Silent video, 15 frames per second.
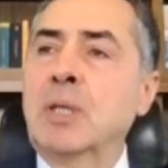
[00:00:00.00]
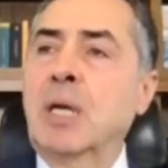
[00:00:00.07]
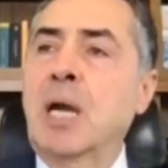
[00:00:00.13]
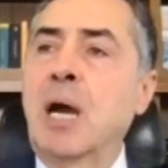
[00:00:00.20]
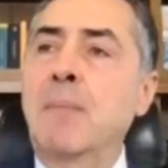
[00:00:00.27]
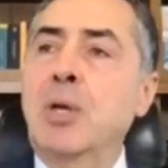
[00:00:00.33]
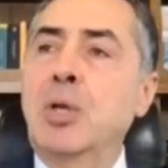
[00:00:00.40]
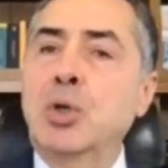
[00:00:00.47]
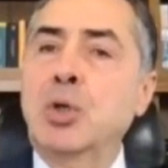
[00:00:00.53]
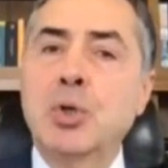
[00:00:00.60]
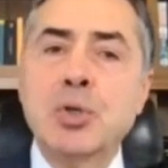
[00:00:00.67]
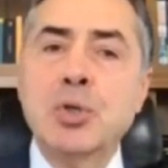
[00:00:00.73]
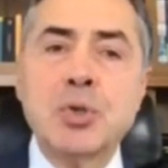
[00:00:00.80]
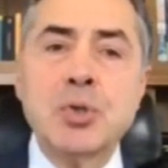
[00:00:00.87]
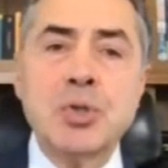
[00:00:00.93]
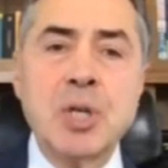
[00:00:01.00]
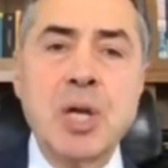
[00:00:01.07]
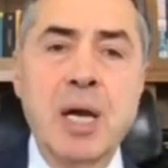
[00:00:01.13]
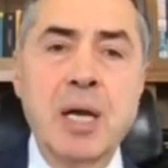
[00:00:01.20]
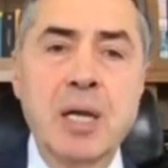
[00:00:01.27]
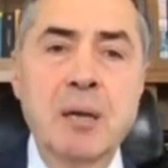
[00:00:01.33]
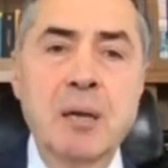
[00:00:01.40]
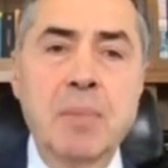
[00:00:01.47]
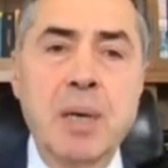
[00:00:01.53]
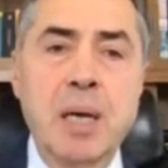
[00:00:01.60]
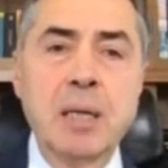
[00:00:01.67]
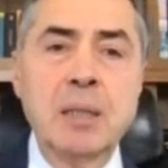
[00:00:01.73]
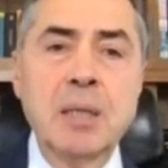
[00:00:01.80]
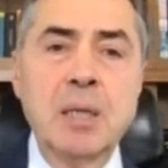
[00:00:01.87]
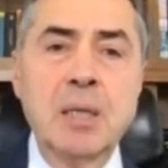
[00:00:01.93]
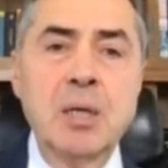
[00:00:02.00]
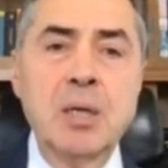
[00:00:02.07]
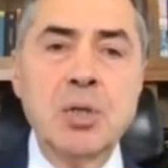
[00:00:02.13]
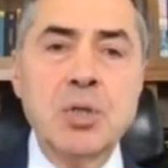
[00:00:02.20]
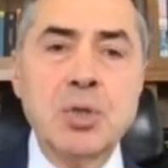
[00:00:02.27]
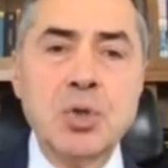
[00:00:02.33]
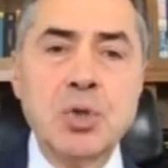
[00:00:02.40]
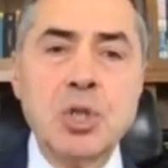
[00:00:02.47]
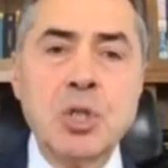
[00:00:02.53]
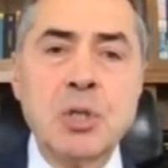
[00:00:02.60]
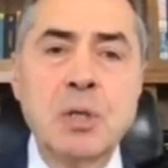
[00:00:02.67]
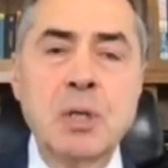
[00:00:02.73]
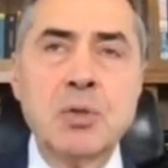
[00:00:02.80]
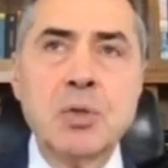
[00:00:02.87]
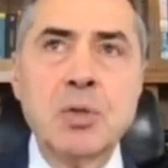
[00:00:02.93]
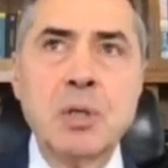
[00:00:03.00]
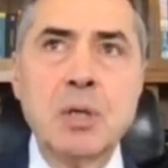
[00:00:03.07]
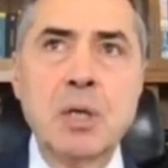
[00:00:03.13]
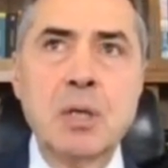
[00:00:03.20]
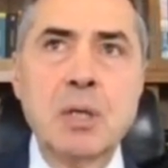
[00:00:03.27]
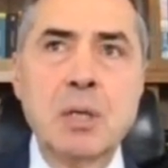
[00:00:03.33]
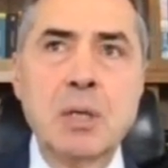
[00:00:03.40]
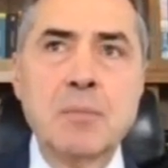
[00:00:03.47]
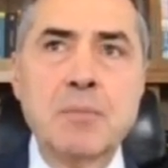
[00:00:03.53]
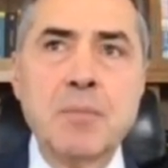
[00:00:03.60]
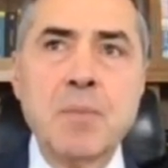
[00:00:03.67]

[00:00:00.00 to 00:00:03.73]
Coming Good Society by Sushma